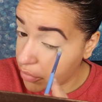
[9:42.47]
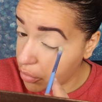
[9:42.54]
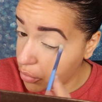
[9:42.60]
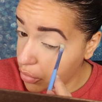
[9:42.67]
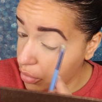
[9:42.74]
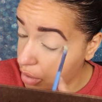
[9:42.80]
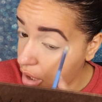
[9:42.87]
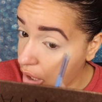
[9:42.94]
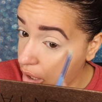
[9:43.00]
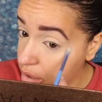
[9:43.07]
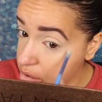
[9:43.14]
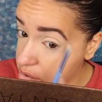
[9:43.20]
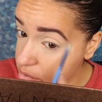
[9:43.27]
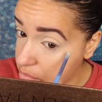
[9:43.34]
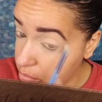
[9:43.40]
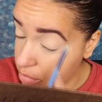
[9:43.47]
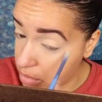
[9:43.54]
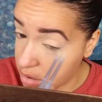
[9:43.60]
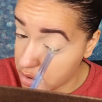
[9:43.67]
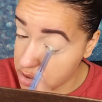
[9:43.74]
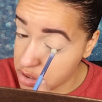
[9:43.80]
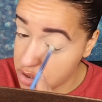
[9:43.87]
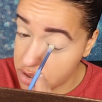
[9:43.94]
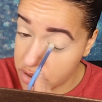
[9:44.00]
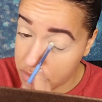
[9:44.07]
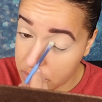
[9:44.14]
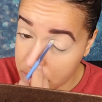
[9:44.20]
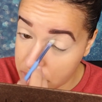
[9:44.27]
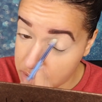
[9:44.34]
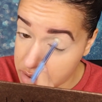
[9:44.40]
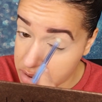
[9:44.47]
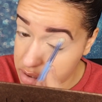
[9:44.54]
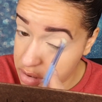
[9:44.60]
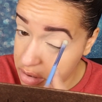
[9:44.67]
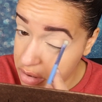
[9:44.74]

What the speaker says: you do not want to do it.